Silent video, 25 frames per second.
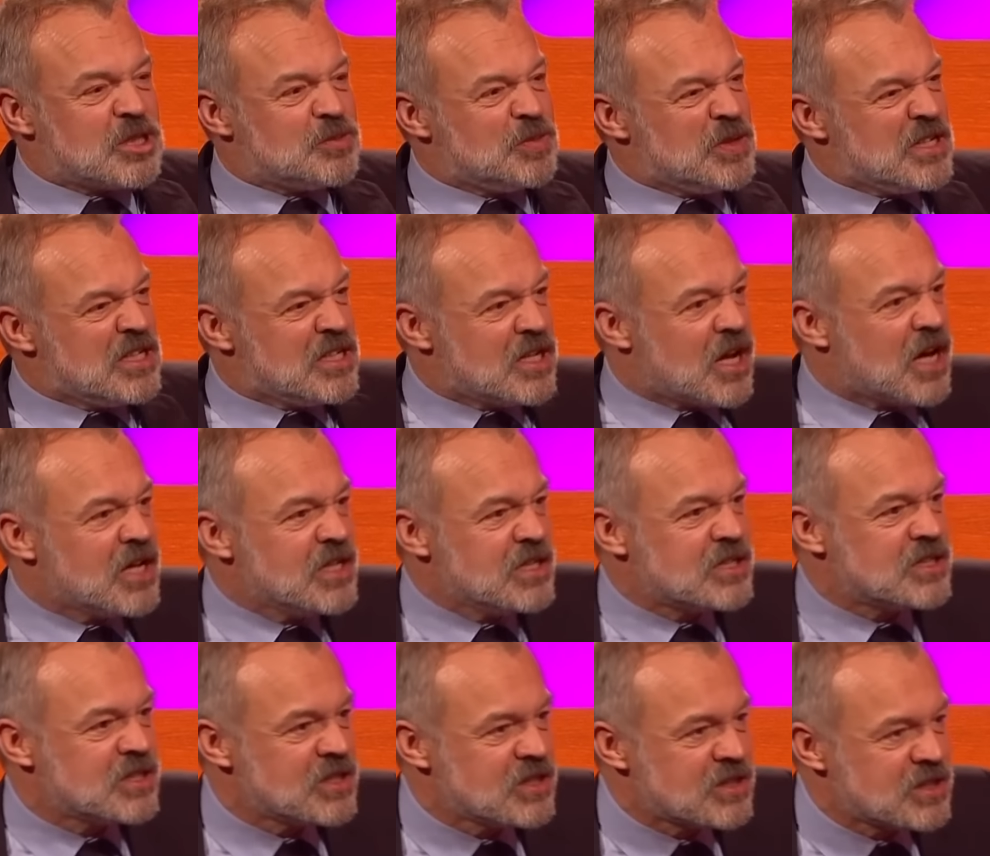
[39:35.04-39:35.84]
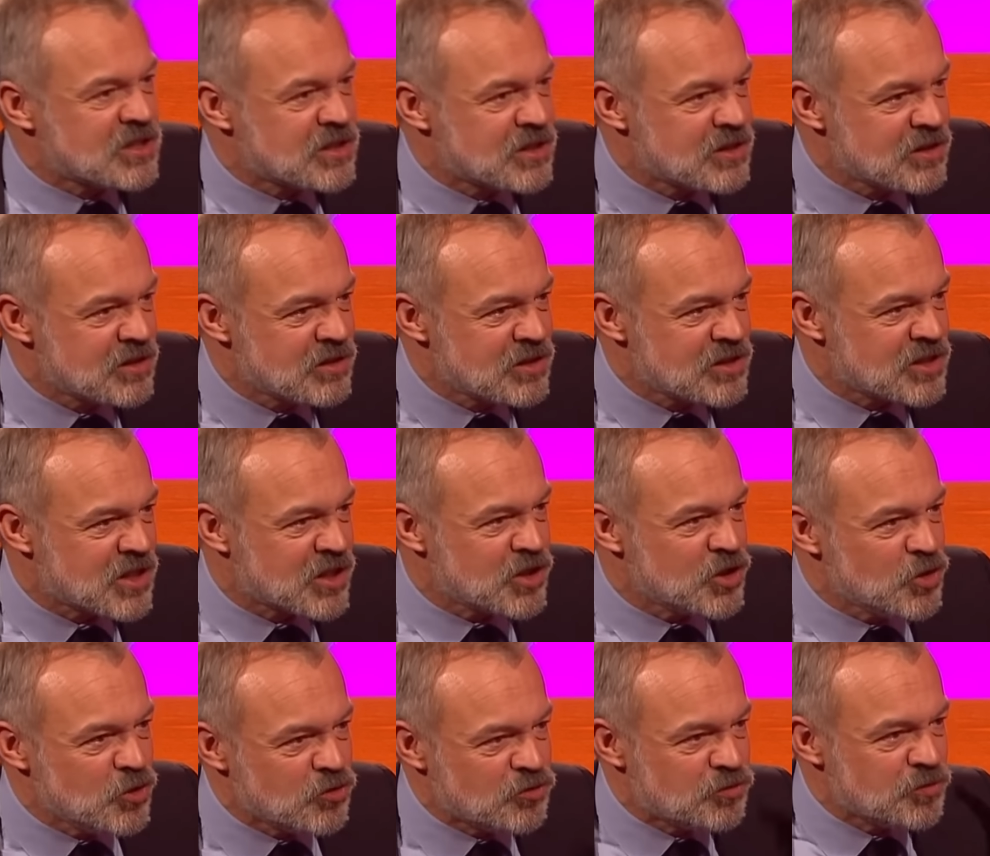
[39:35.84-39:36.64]
to be knighted. Is that
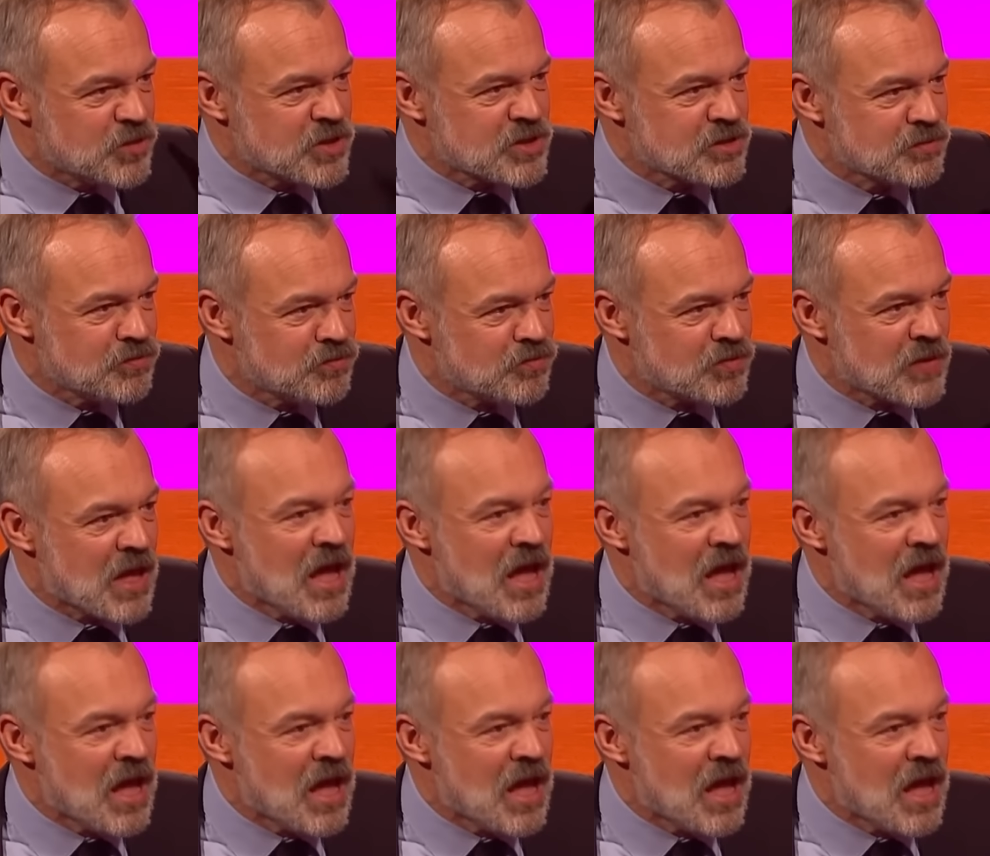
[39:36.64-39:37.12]
a euphemism?